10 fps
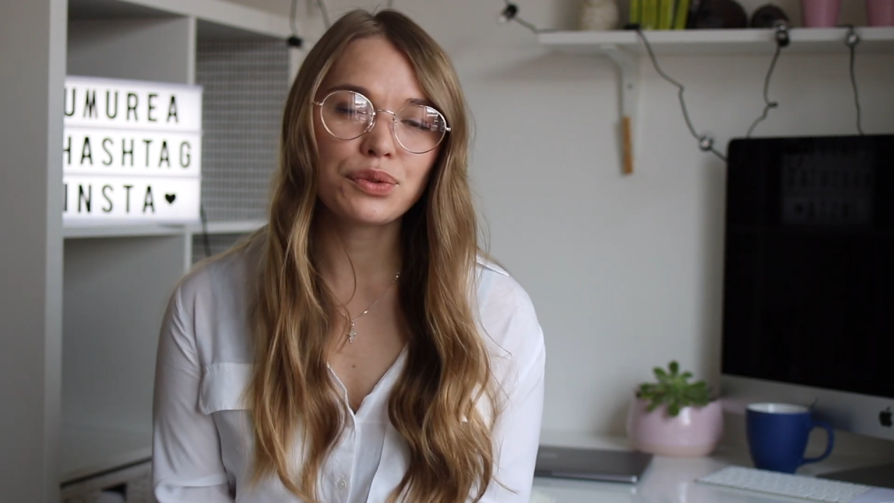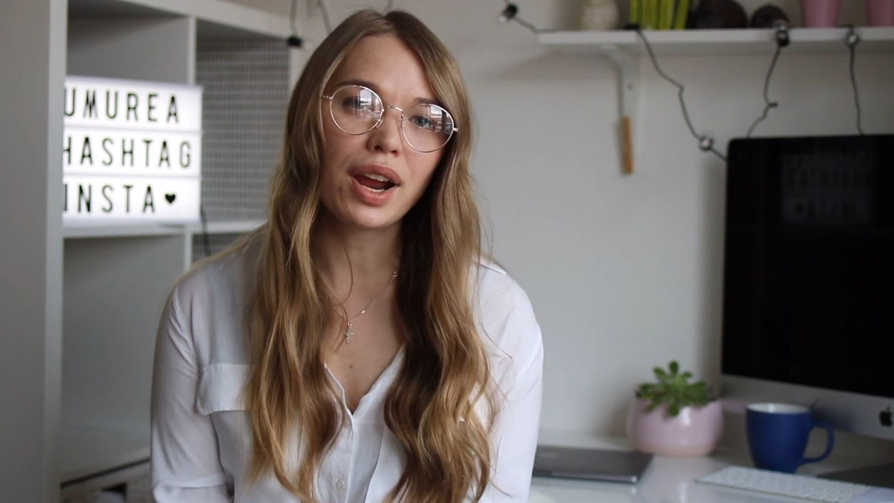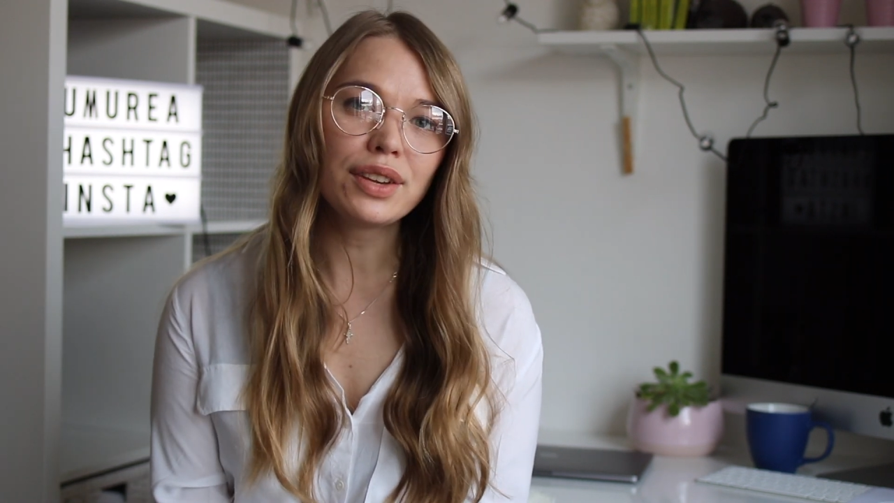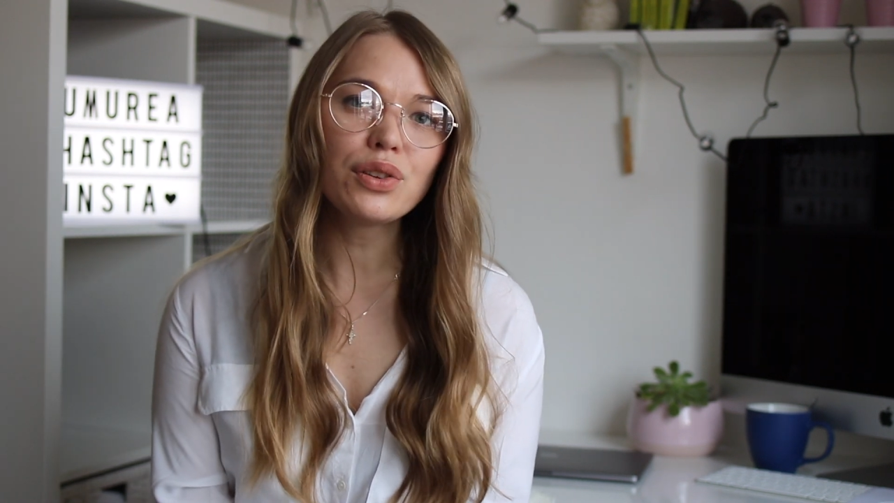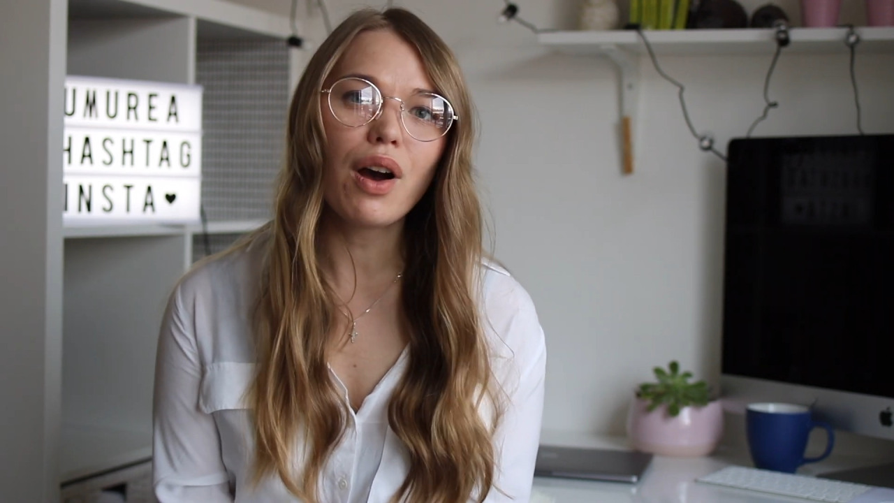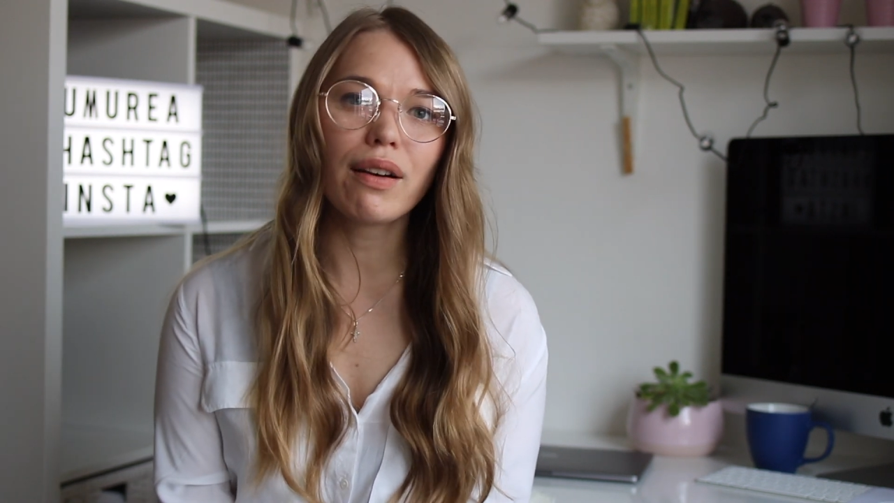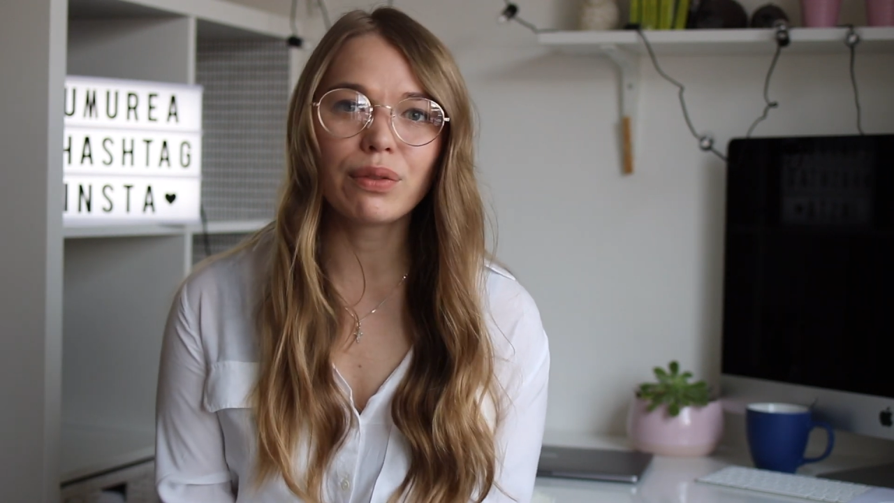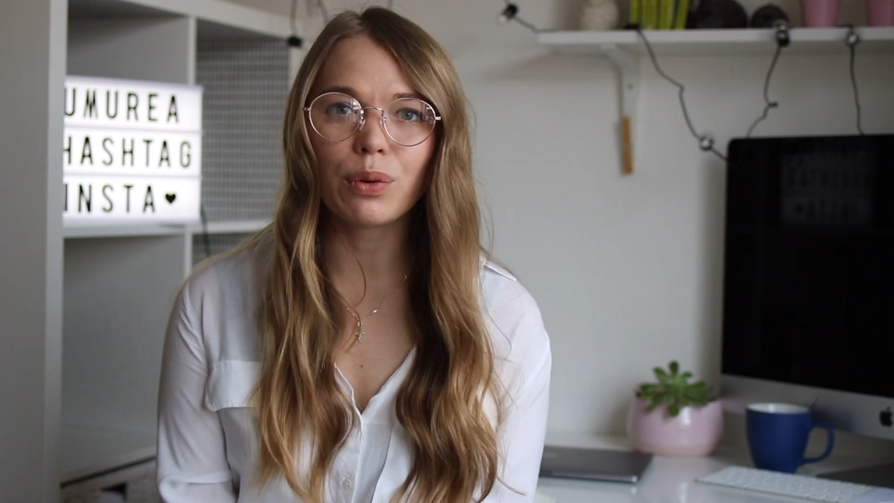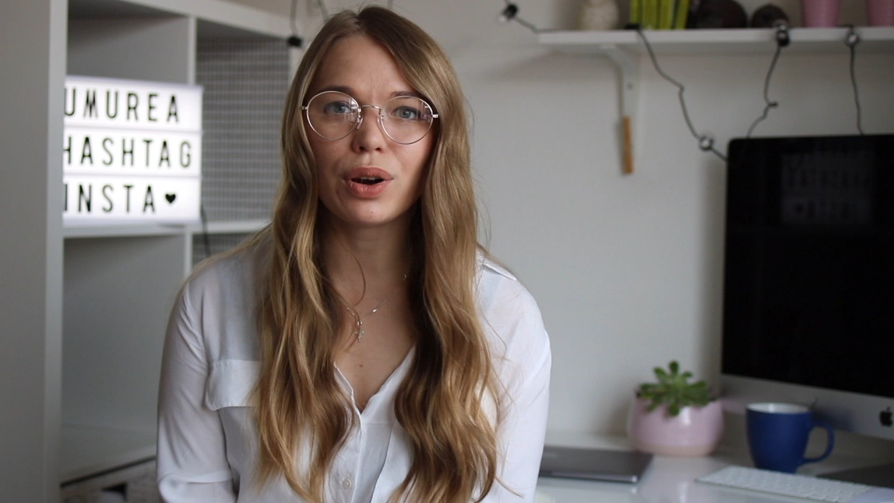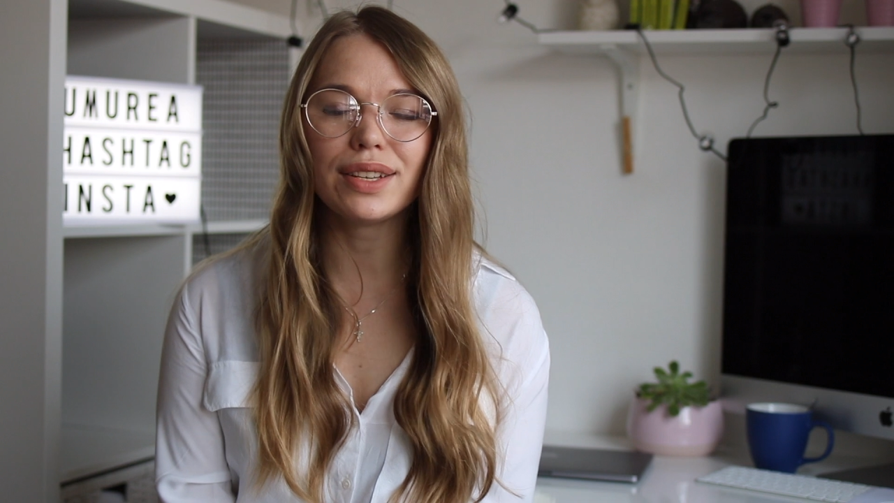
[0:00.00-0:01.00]
try to
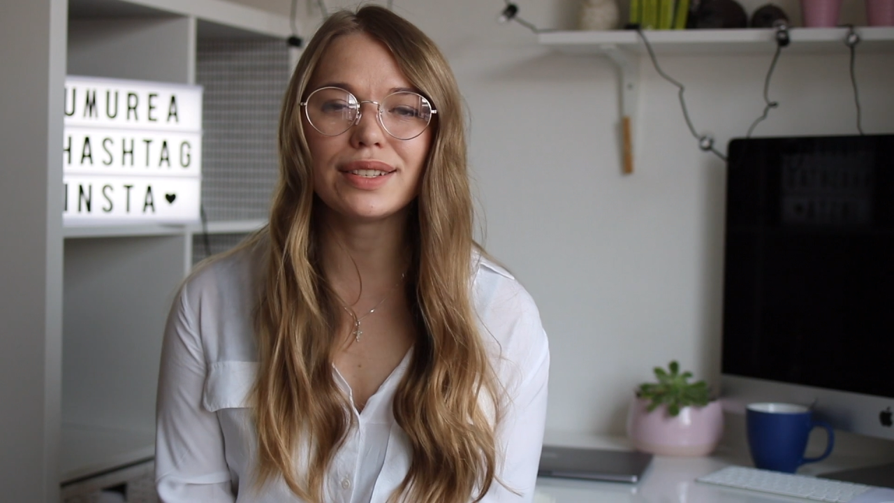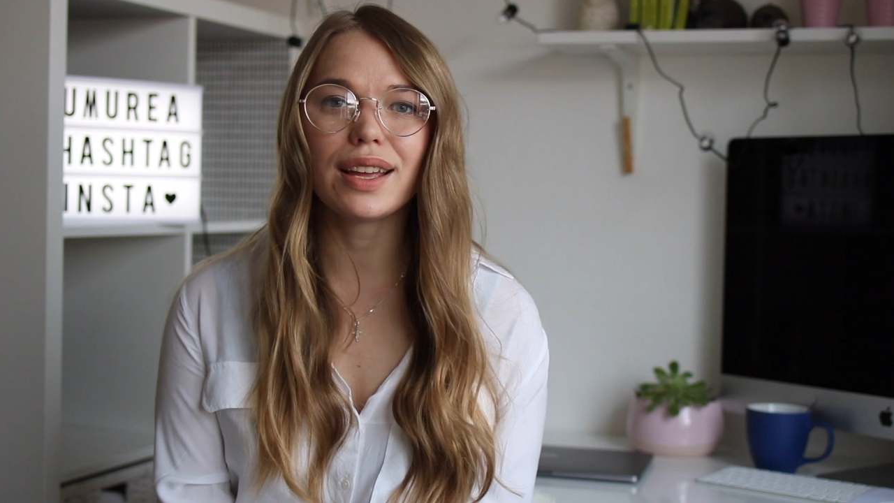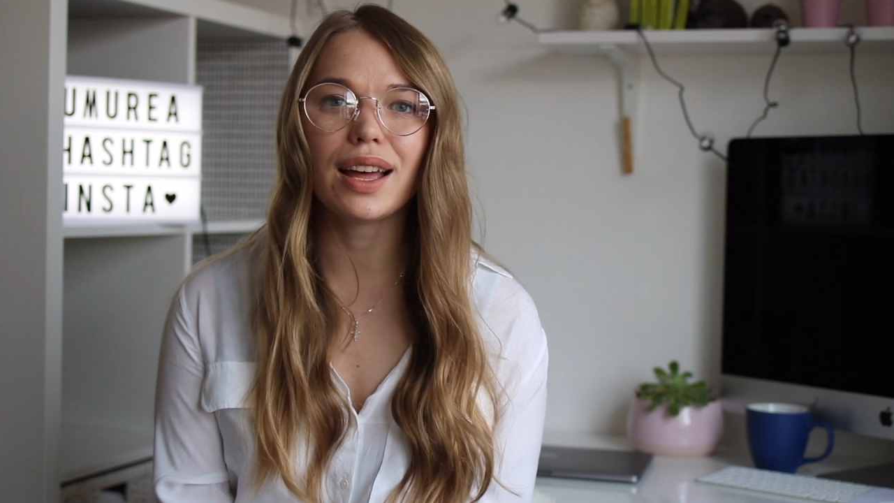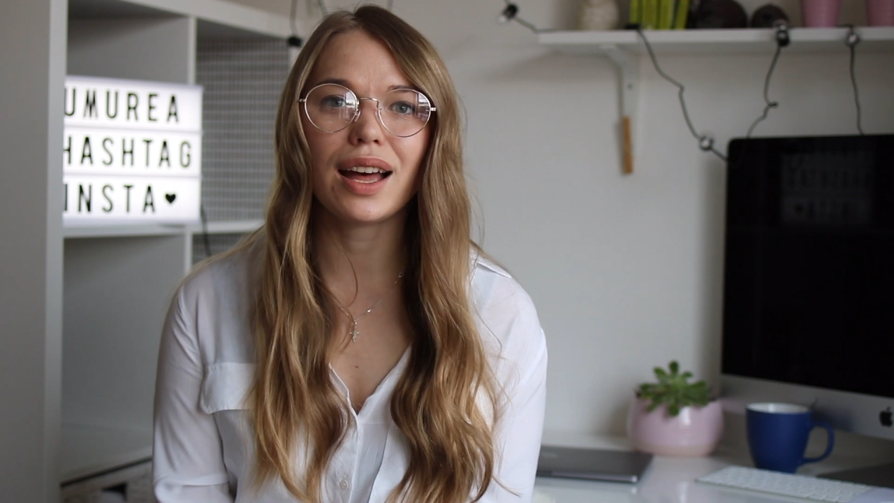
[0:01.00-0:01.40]
avoid